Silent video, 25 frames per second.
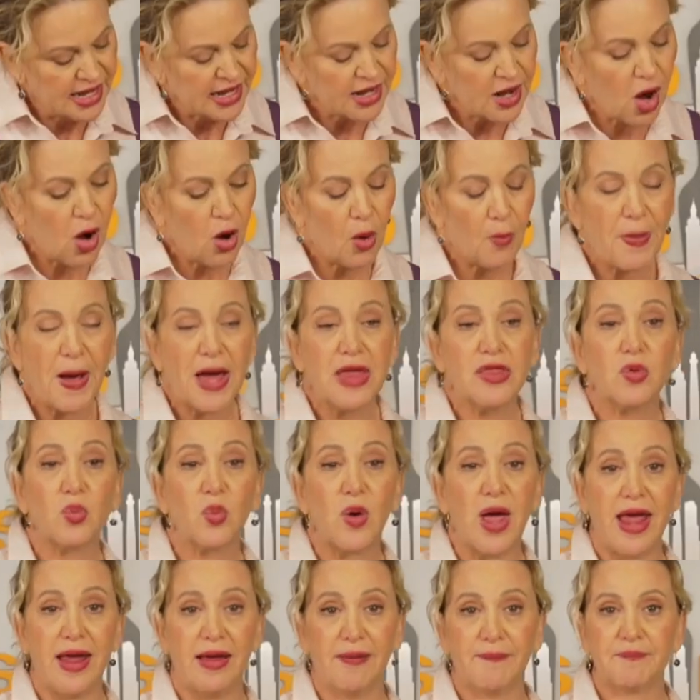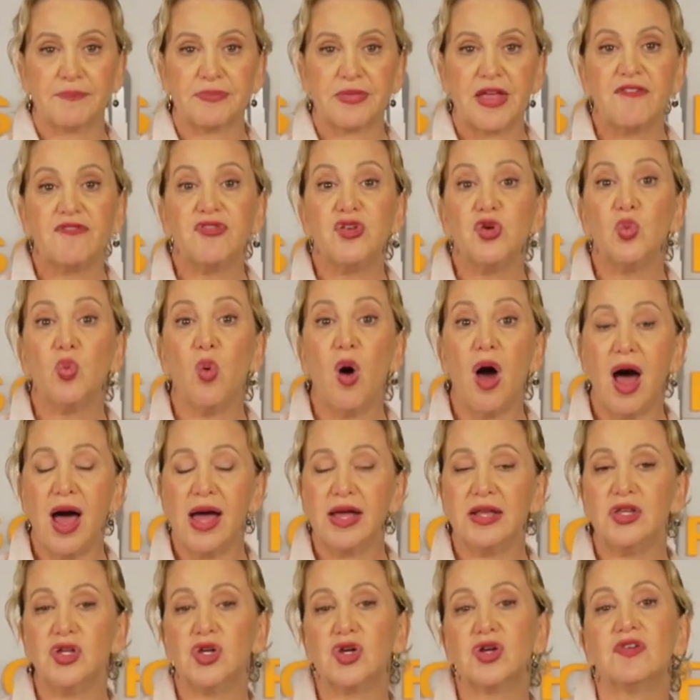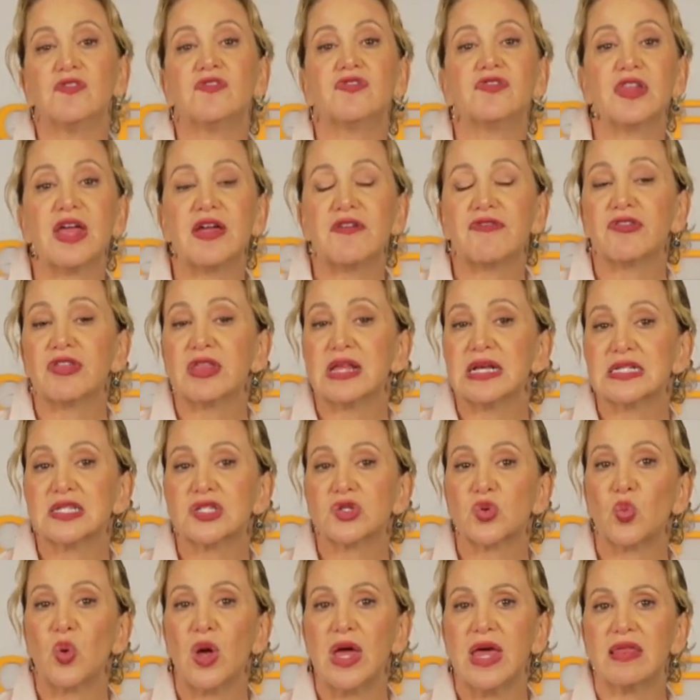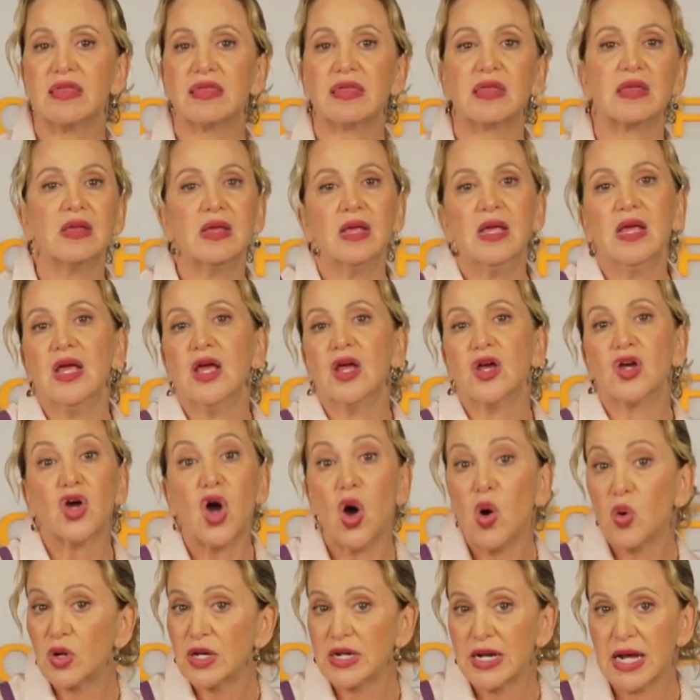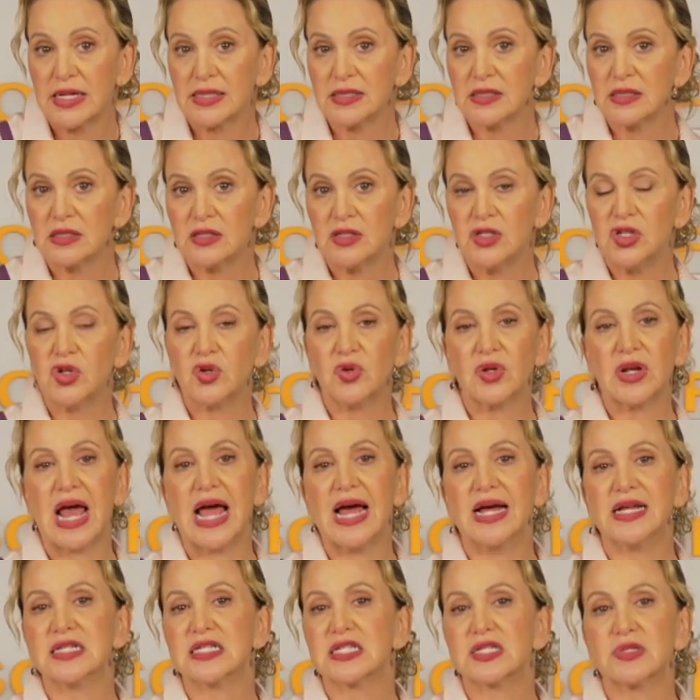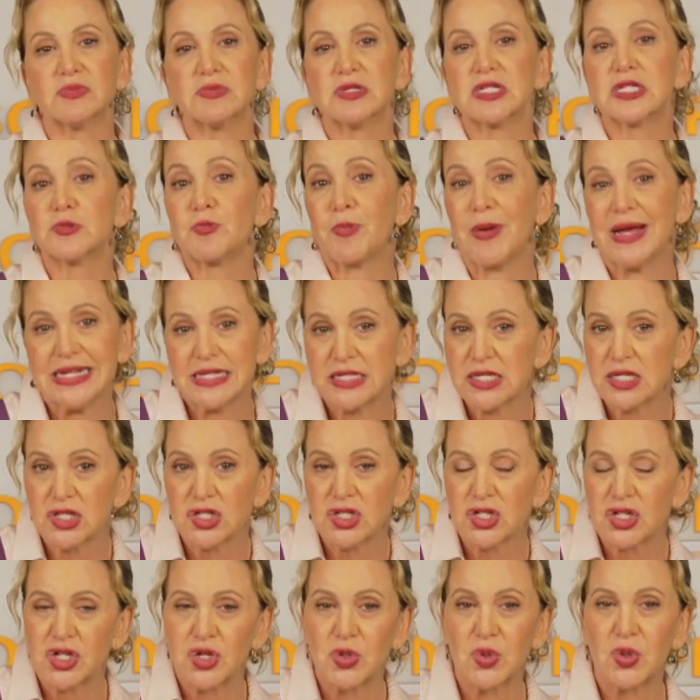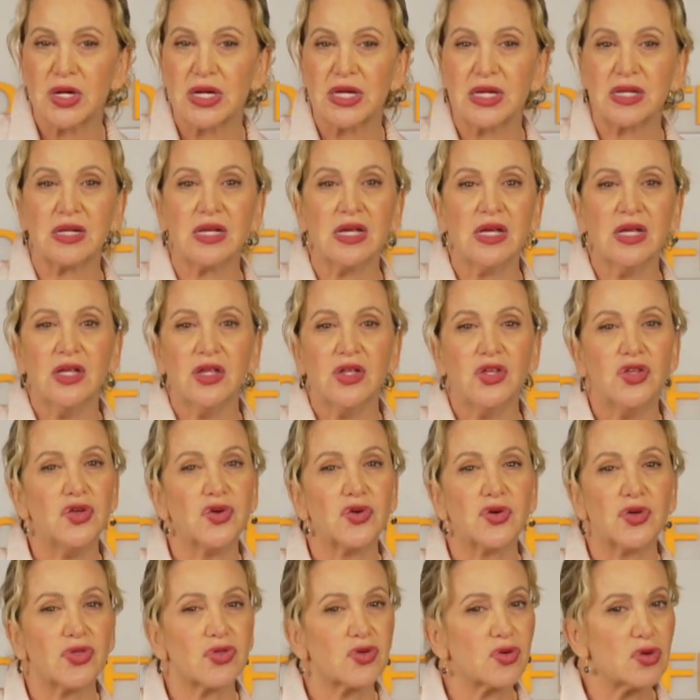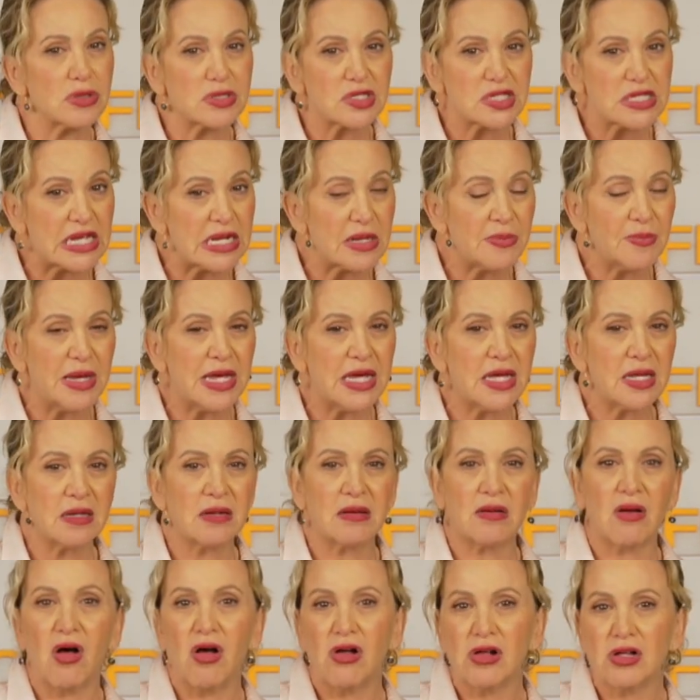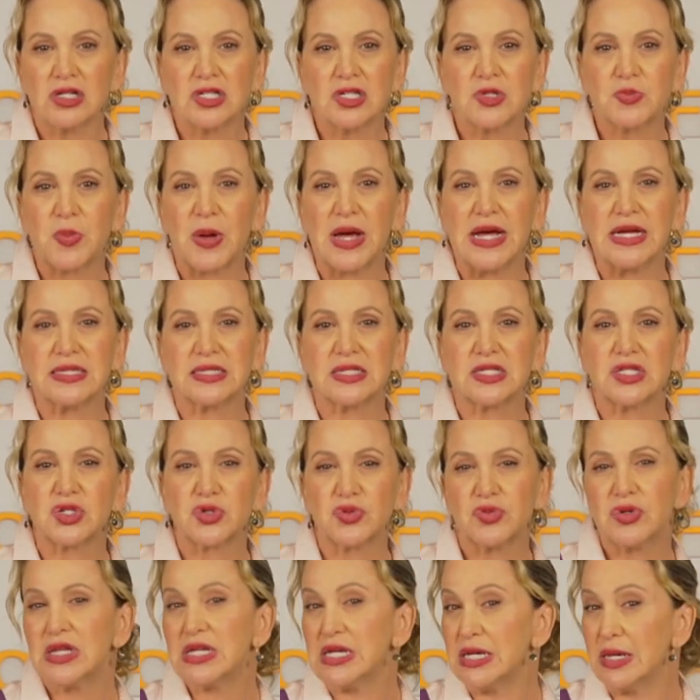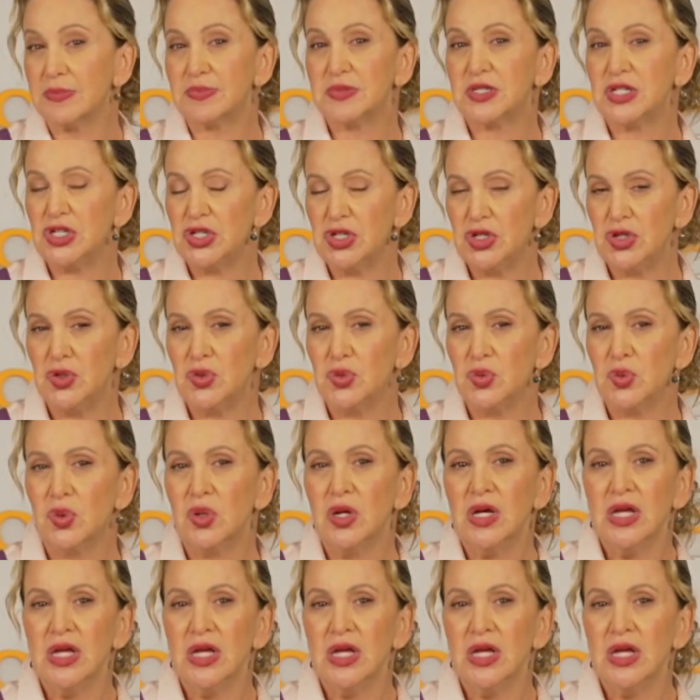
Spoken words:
Oh, by the way, if you want, you can flavor this with coconut. You can add some spices to it. You can throw cinnamon, allspice. It's really up to you.